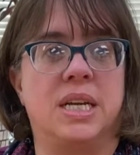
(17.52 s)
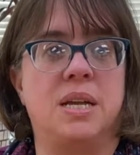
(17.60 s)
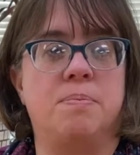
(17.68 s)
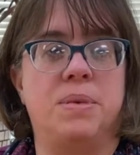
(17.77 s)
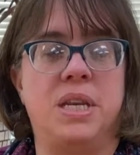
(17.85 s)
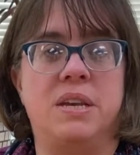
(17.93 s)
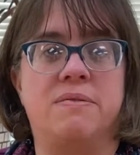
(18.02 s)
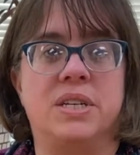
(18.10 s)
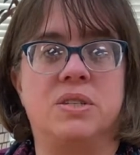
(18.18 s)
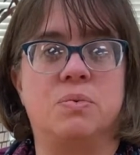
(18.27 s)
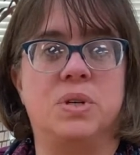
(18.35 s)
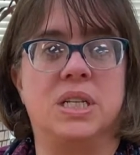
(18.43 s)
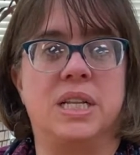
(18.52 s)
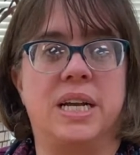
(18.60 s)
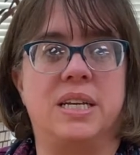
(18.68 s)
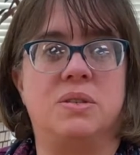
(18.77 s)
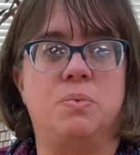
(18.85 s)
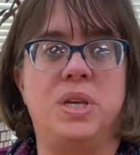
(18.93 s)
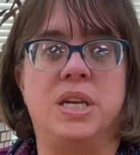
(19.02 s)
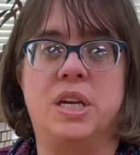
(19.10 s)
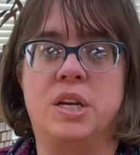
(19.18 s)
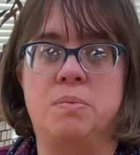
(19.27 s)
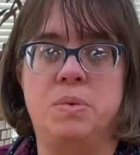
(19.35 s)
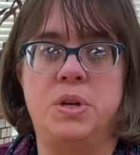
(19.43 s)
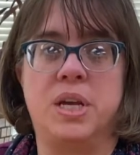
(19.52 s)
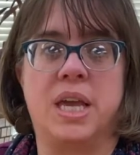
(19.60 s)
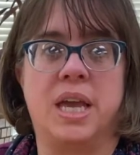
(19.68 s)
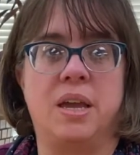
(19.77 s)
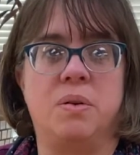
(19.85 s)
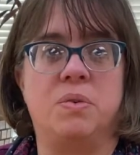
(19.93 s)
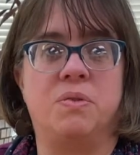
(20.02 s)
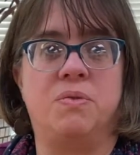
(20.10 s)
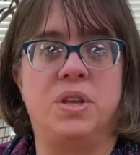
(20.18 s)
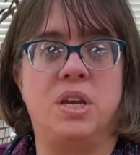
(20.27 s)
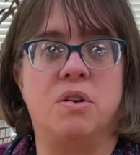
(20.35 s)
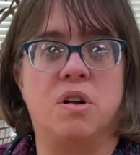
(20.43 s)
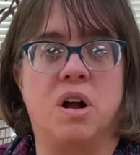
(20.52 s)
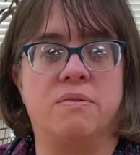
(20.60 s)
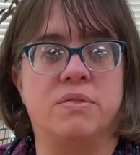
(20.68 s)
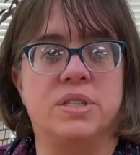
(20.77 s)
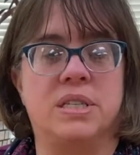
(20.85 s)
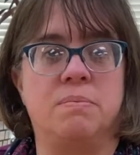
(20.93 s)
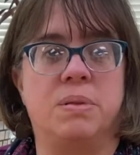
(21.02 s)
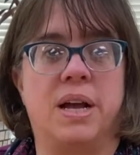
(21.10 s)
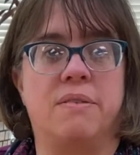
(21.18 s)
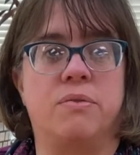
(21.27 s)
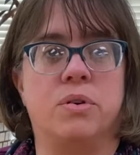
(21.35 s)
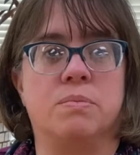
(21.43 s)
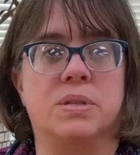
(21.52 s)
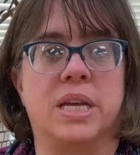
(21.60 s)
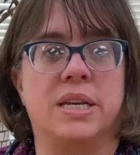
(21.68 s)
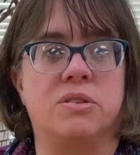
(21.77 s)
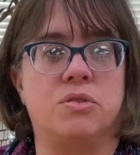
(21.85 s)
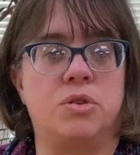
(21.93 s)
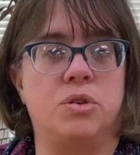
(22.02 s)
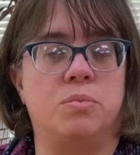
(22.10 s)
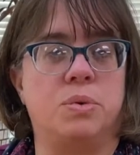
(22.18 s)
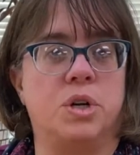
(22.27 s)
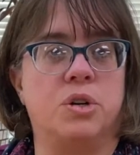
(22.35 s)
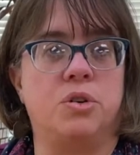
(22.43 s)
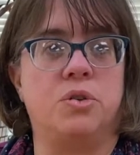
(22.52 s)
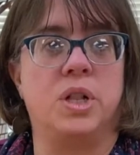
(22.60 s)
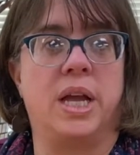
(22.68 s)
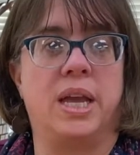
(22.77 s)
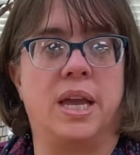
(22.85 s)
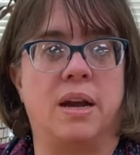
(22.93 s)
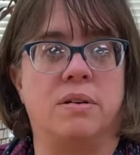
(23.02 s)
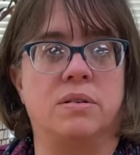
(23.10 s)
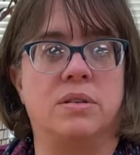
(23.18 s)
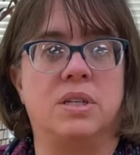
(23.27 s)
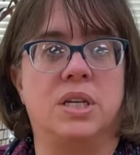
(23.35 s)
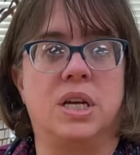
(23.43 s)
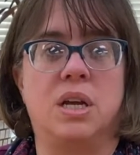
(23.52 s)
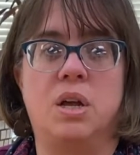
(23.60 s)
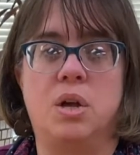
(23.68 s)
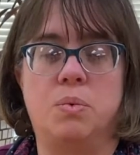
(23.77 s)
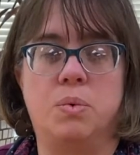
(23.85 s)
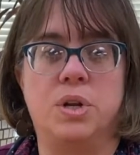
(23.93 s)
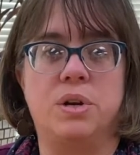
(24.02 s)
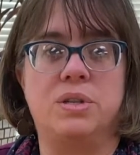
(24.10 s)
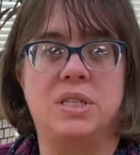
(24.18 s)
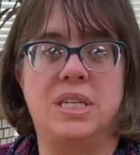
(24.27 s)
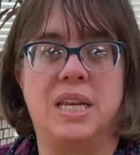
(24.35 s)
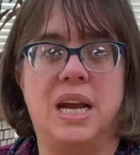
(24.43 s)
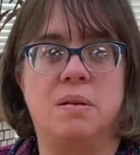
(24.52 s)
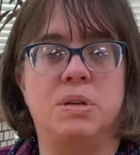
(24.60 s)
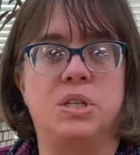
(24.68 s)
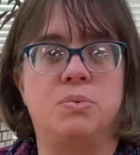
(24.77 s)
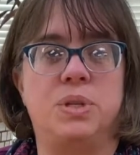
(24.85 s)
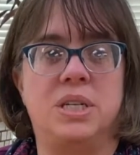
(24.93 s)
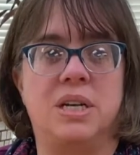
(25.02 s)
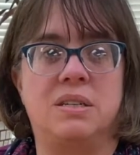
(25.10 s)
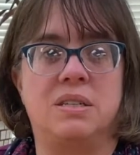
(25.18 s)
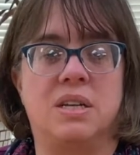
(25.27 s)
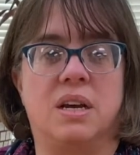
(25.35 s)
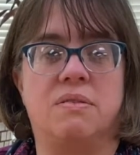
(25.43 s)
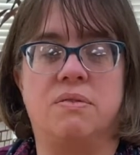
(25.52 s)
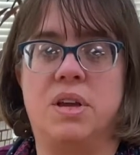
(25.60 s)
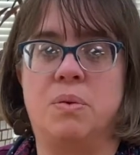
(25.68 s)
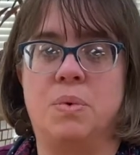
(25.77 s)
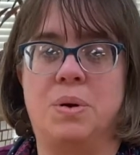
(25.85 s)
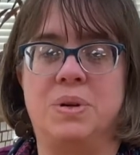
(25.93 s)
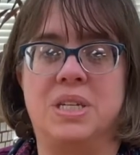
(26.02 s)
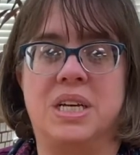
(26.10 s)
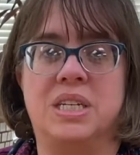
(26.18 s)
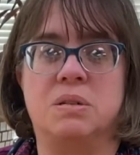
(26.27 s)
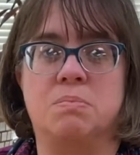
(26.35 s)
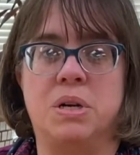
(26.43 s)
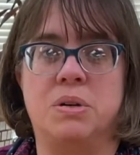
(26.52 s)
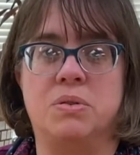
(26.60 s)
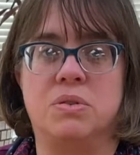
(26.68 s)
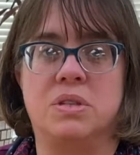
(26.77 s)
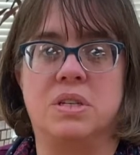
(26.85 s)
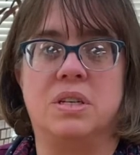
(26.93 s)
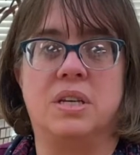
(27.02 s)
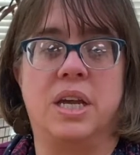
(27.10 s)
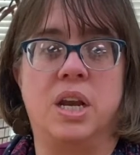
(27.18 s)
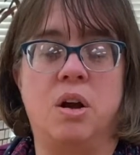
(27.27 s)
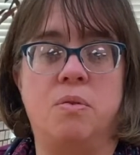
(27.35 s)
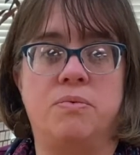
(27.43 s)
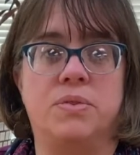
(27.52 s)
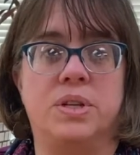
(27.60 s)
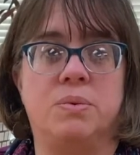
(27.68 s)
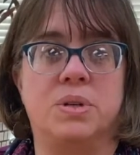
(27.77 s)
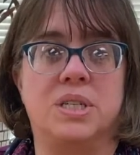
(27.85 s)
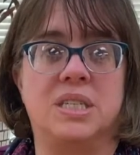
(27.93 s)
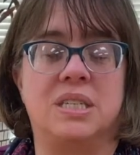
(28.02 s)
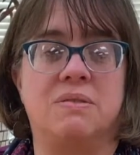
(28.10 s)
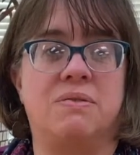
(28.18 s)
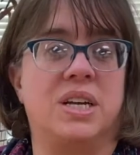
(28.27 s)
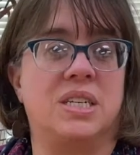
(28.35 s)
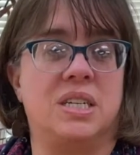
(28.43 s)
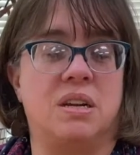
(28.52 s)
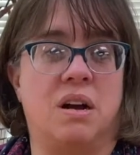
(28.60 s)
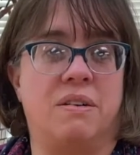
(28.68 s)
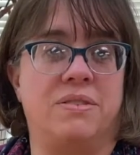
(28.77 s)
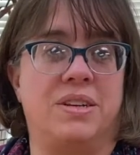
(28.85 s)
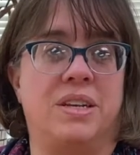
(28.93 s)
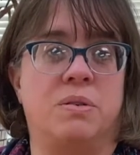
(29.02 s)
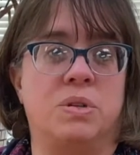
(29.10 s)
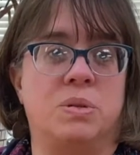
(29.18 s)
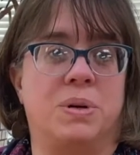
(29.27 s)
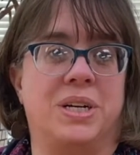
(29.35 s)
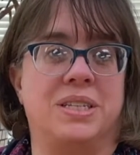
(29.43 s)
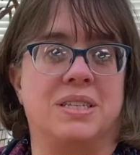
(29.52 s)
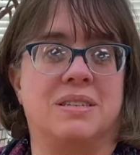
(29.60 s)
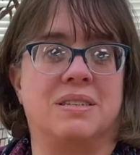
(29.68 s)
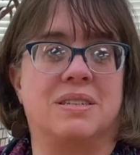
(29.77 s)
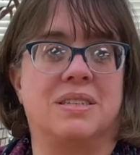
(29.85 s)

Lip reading: Many of us realize we can communicate with video conferencing platforms like Zoom or Google Hangout. We're noticing how much we touch stuff and what we touch most, and hopefully we're disinfecting often in response.